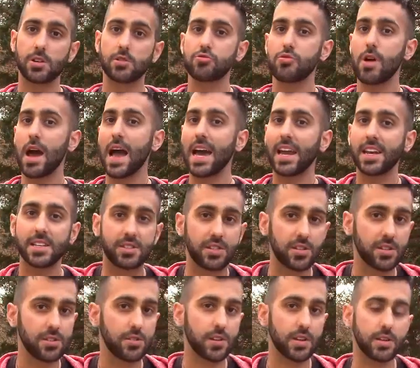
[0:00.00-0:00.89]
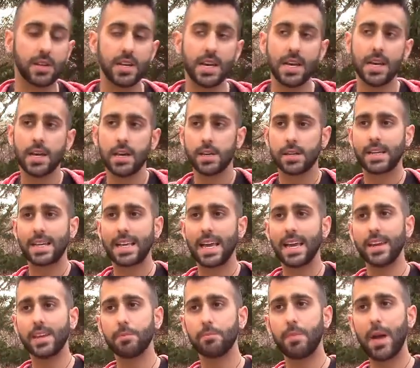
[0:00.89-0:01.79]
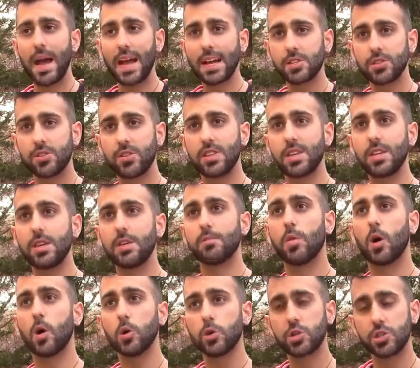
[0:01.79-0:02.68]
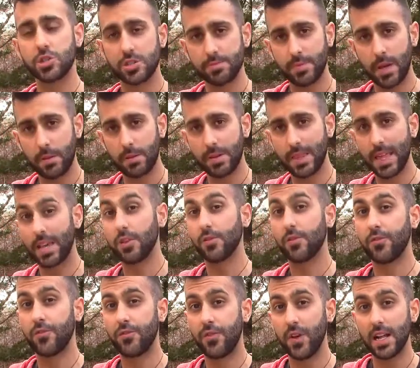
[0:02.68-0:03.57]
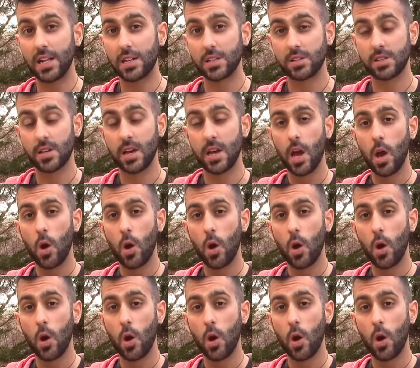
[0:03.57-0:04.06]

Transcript: Gratitude and getting back to the emotions maybe that you felt